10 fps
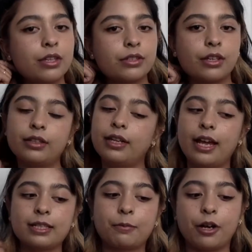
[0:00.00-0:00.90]
So the
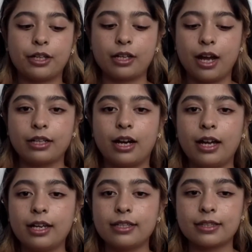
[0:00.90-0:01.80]
next product I
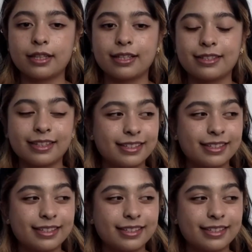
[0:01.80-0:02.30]
got is this.